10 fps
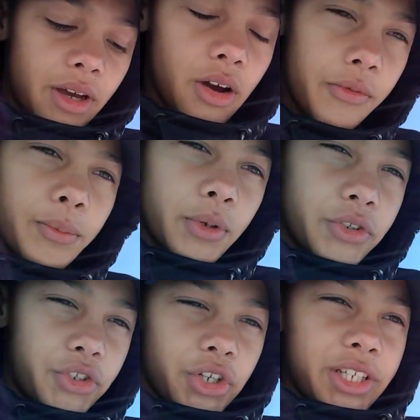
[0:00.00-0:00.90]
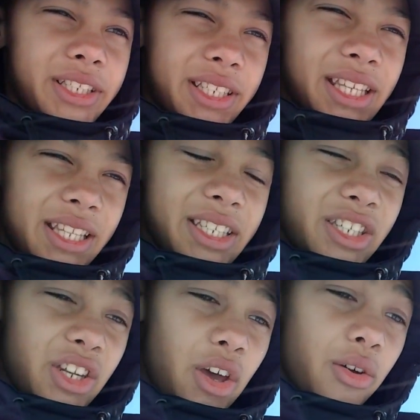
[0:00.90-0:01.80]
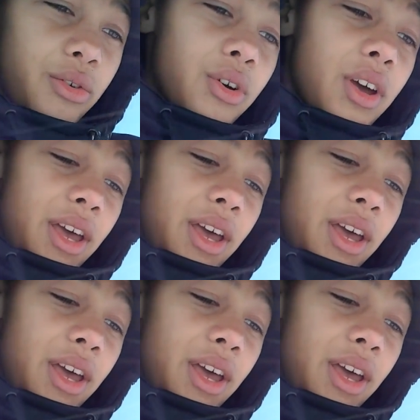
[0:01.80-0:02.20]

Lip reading: hoverboard tricks in the snow,